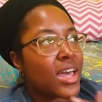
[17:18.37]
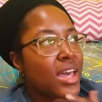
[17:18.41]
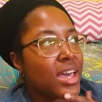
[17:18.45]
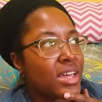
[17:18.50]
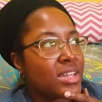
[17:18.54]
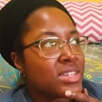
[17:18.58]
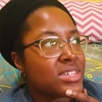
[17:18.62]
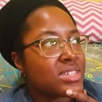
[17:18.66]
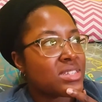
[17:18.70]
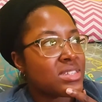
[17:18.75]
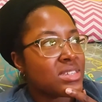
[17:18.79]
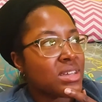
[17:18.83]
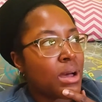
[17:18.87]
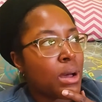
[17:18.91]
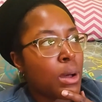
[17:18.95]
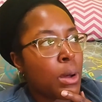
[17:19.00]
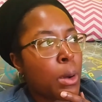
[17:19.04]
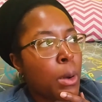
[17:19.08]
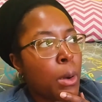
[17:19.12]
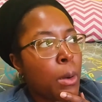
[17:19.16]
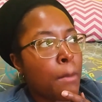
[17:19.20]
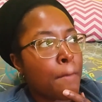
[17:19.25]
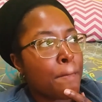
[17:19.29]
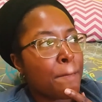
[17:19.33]
And
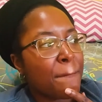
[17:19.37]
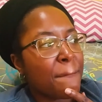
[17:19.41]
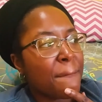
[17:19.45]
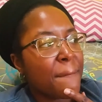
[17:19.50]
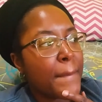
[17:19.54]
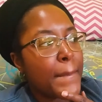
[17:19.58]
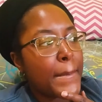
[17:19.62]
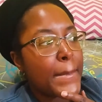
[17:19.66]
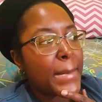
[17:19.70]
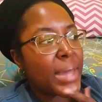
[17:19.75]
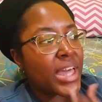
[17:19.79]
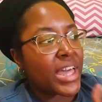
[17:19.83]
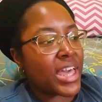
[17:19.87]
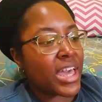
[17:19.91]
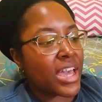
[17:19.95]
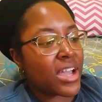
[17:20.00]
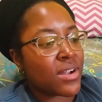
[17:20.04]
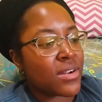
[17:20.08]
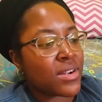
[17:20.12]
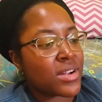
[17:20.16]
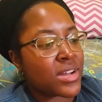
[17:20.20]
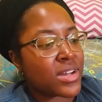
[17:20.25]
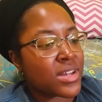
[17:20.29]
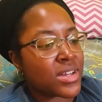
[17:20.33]
so
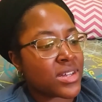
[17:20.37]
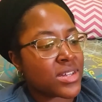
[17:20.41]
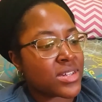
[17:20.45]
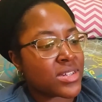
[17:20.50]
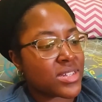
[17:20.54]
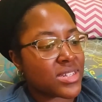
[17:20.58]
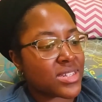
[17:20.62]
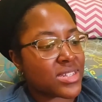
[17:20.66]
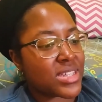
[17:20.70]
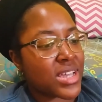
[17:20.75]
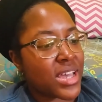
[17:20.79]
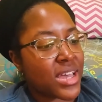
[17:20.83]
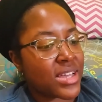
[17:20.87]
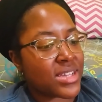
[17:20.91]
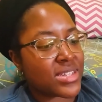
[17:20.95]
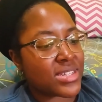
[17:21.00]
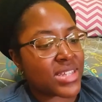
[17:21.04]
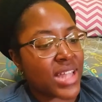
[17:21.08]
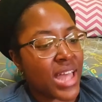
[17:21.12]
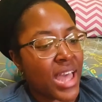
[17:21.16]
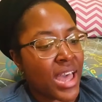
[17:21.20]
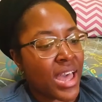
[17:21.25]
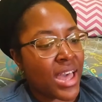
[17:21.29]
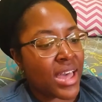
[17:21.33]
Kara says
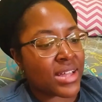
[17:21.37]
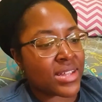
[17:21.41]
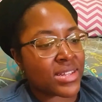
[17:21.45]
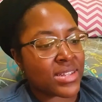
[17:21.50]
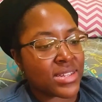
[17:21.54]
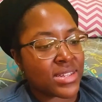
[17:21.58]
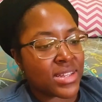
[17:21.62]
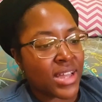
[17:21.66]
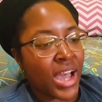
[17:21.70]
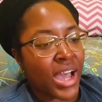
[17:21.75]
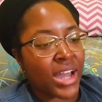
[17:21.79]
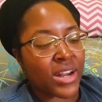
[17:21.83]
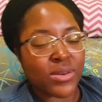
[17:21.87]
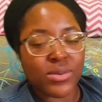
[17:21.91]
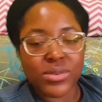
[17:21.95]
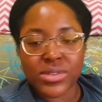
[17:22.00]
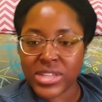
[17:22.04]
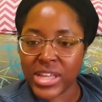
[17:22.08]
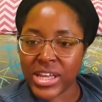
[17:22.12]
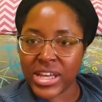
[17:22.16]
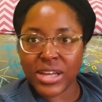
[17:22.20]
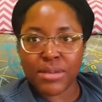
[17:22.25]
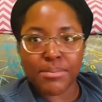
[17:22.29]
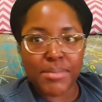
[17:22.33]
that I don't
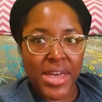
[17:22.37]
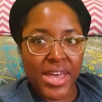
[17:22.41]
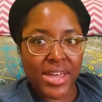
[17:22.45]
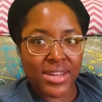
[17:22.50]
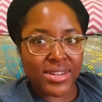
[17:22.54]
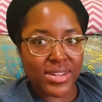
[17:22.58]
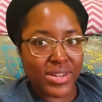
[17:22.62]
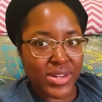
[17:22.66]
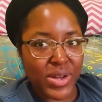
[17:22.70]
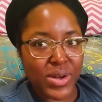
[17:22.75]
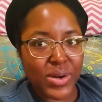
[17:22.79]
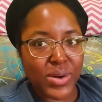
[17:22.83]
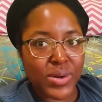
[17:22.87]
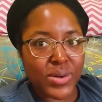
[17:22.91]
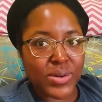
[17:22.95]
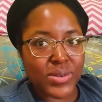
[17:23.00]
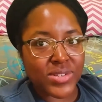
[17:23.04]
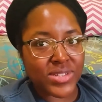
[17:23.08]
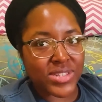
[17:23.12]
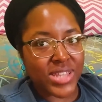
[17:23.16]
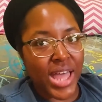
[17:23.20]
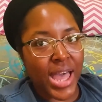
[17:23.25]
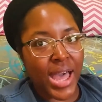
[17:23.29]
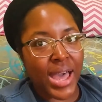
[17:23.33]
think Amanda
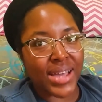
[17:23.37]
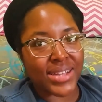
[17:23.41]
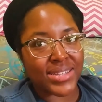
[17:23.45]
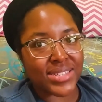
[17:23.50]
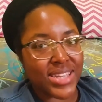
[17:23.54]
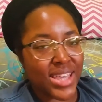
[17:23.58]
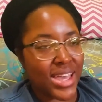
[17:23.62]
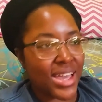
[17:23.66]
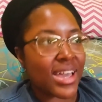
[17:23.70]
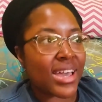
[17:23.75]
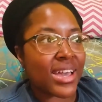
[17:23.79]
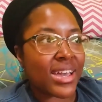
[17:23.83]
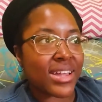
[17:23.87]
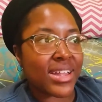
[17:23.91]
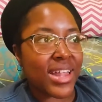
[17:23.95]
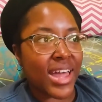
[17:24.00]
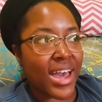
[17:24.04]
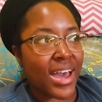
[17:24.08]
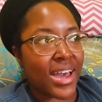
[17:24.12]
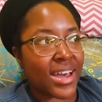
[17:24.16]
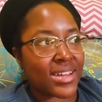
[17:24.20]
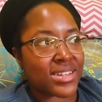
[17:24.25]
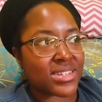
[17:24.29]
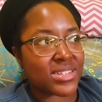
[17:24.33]
knows that Tate
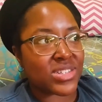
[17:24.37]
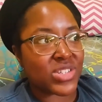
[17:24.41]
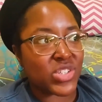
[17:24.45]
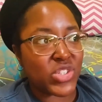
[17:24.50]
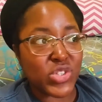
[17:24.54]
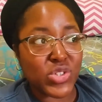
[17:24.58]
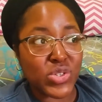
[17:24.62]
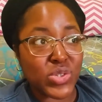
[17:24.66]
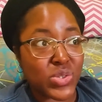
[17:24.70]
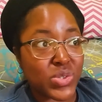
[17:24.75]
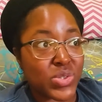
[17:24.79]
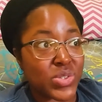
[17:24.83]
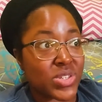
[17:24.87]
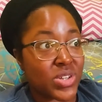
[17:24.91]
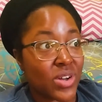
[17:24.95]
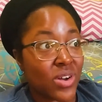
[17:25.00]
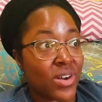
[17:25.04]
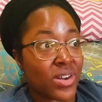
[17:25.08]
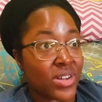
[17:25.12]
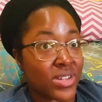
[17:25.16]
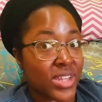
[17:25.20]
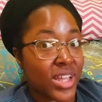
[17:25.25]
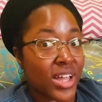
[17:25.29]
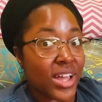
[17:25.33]
has nudes
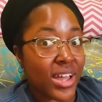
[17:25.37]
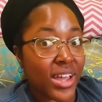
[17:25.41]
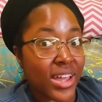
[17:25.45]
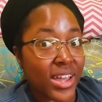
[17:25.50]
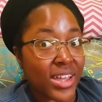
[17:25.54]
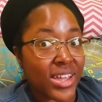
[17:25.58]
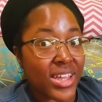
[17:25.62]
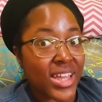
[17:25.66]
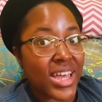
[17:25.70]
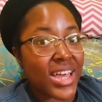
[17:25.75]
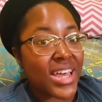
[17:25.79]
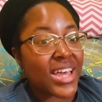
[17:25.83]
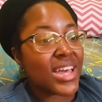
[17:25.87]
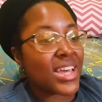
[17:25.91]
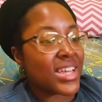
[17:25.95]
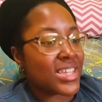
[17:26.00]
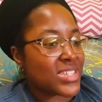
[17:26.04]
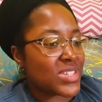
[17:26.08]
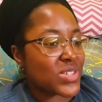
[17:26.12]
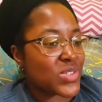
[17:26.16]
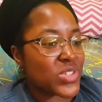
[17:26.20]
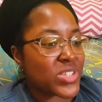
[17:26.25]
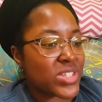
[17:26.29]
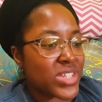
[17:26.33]
online.
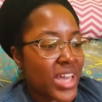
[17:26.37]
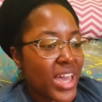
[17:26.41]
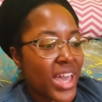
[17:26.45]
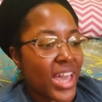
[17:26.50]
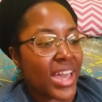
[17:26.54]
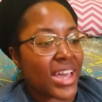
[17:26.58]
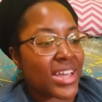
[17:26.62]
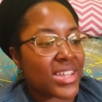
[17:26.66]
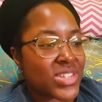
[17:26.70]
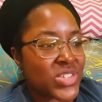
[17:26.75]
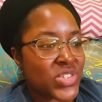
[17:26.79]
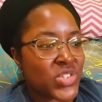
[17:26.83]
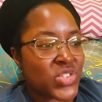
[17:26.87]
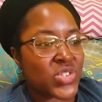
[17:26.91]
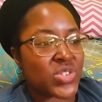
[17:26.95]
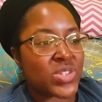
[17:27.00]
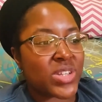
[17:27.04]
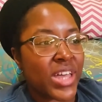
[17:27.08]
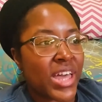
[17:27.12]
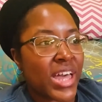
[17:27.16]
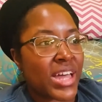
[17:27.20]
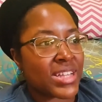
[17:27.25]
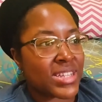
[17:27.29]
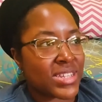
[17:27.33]
So she hands
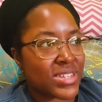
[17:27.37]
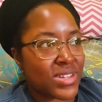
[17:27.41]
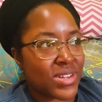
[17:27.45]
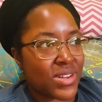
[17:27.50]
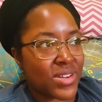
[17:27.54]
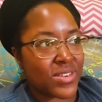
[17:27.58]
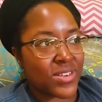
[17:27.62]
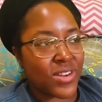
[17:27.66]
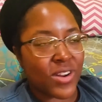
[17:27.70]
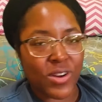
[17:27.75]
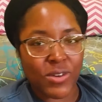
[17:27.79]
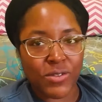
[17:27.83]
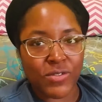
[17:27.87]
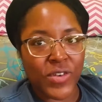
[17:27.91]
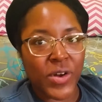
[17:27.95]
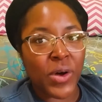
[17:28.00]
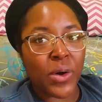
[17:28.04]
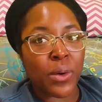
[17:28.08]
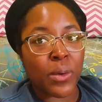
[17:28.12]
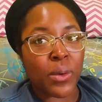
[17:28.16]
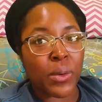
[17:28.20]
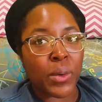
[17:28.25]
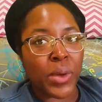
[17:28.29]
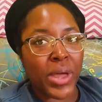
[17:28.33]
Juliet her
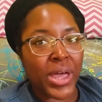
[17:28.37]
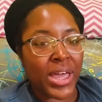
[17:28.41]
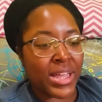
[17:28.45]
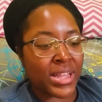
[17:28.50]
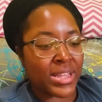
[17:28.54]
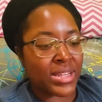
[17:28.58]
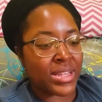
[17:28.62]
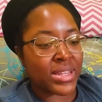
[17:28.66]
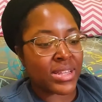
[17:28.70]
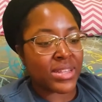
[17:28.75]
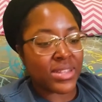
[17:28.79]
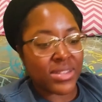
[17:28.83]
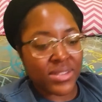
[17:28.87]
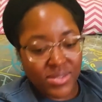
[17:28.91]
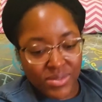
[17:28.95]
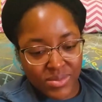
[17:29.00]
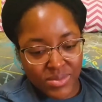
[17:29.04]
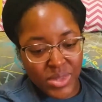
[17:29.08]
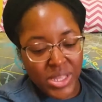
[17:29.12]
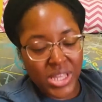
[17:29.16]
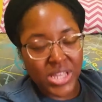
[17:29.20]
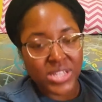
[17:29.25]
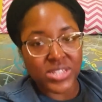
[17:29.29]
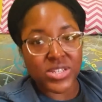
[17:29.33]
phone, and
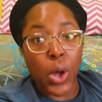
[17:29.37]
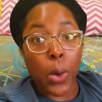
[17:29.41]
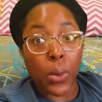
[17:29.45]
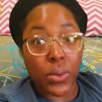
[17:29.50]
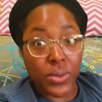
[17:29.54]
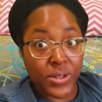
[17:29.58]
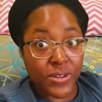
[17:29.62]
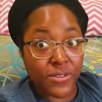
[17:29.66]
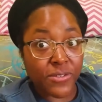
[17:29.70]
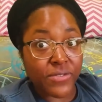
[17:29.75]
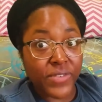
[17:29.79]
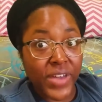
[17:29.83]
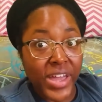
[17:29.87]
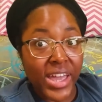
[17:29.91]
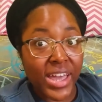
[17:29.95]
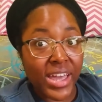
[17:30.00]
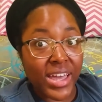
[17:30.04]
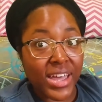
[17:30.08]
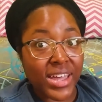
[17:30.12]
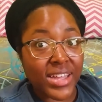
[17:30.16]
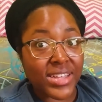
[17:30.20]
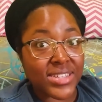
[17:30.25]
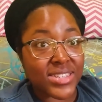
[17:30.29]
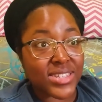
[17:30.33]
his
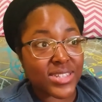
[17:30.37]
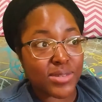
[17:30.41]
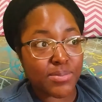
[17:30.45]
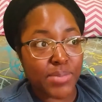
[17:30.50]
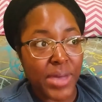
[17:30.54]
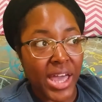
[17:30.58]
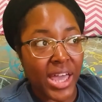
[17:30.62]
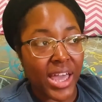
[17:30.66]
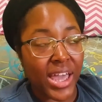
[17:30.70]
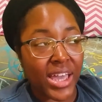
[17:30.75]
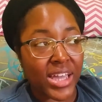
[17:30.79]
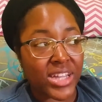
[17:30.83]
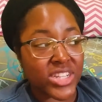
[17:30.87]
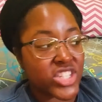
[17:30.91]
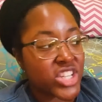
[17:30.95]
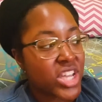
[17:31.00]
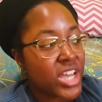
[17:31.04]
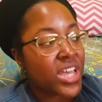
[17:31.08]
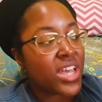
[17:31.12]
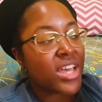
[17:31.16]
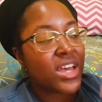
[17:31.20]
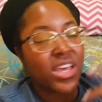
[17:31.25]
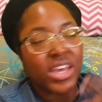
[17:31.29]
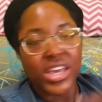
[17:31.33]
OnlyFans page
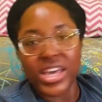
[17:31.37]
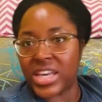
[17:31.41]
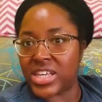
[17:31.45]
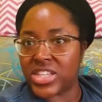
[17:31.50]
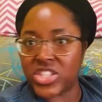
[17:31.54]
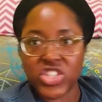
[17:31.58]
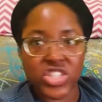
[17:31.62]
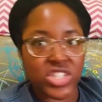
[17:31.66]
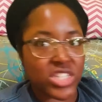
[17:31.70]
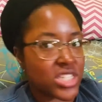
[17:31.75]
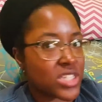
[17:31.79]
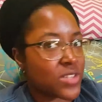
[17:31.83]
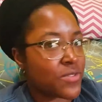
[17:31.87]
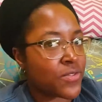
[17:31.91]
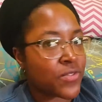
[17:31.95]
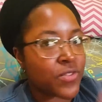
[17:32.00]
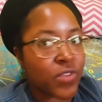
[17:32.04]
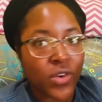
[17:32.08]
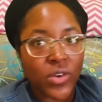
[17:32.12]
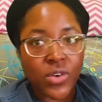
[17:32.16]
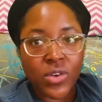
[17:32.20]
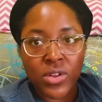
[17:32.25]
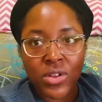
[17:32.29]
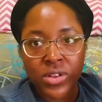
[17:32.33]
is just
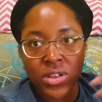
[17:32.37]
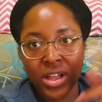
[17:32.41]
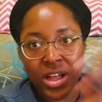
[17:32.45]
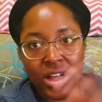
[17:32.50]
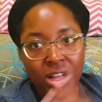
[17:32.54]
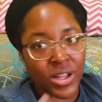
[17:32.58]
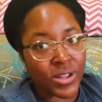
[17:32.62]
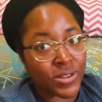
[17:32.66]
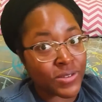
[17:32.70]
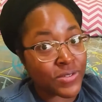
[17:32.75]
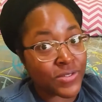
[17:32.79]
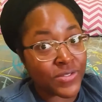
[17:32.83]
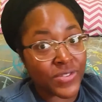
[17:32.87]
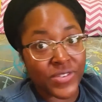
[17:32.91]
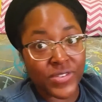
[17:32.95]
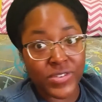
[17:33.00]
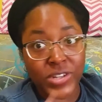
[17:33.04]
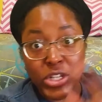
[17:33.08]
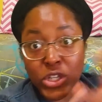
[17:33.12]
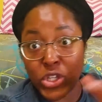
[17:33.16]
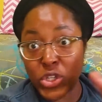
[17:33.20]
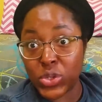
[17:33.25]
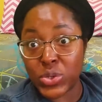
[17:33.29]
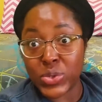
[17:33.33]
full of
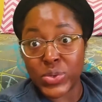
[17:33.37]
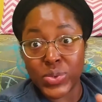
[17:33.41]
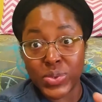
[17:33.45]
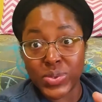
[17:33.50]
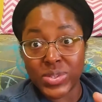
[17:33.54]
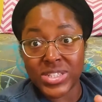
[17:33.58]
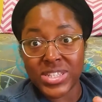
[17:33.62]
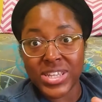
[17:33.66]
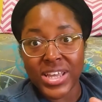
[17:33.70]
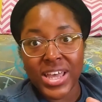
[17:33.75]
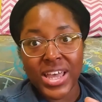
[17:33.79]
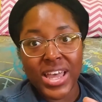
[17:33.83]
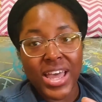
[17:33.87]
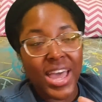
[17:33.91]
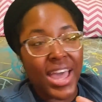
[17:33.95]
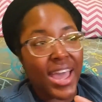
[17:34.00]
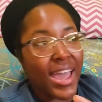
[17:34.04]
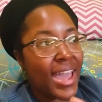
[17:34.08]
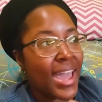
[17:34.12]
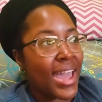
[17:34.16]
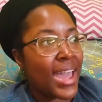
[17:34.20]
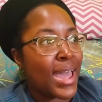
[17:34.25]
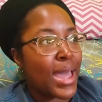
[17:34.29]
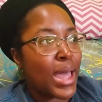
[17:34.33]
nudes.
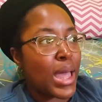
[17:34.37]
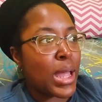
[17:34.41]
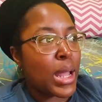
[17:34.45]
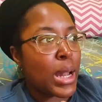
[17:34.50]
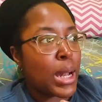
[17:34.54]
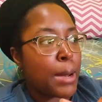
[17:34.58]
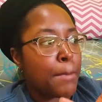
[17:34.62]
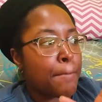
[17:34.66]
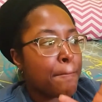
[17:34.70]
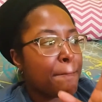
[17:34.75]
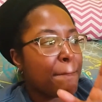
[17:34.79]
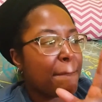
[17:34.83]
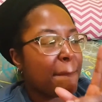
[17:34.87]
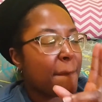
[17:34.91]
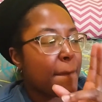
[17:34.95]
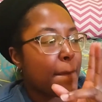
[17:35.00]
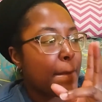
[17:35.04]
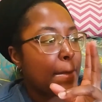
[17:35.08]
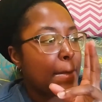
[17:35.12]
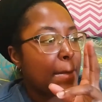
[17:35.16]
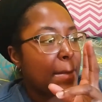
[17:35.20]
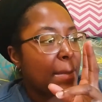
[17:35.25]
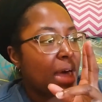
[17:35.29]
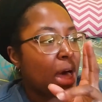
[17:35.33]
And
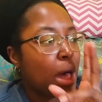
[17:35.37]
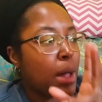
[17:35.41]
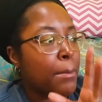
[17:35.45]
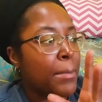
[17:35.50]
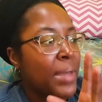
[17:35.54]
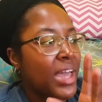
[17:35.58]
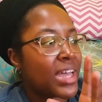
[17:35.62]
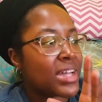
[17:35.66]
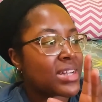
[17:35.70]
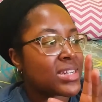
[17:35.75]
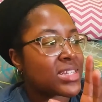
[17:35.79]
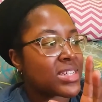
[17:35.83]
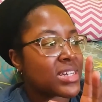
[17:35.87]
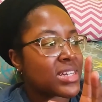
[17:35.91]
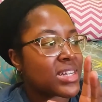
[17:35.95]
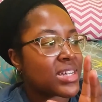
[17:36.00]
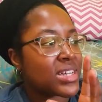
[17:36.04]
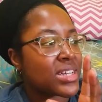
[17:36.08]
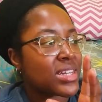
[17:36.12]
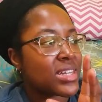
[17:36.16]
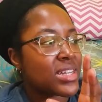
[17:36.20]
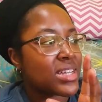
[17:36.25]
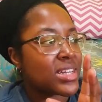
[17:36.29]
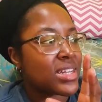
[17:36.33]

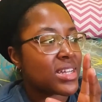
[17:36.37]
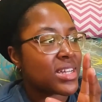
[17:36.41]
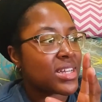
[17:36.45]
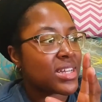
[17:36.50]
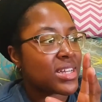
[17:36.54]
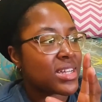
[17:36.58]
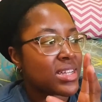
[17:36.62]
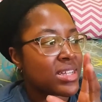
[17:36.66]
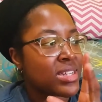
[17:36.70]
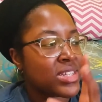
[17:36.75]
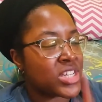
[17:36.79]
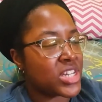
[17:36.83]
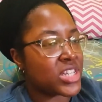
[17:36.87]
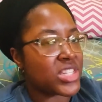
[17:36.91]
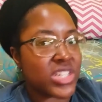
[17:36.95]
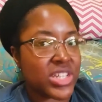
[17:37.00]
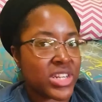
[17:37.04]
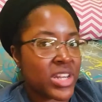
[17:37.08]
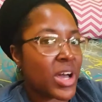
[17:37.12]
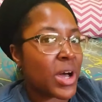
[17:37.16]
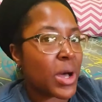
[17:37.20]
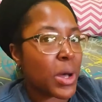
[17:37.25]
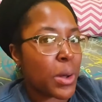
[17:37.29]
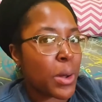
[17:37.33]
Amanda doesn't
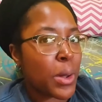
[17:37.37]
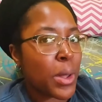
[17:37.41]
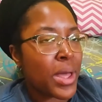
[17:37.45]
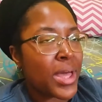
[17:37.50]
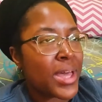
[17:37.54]
know.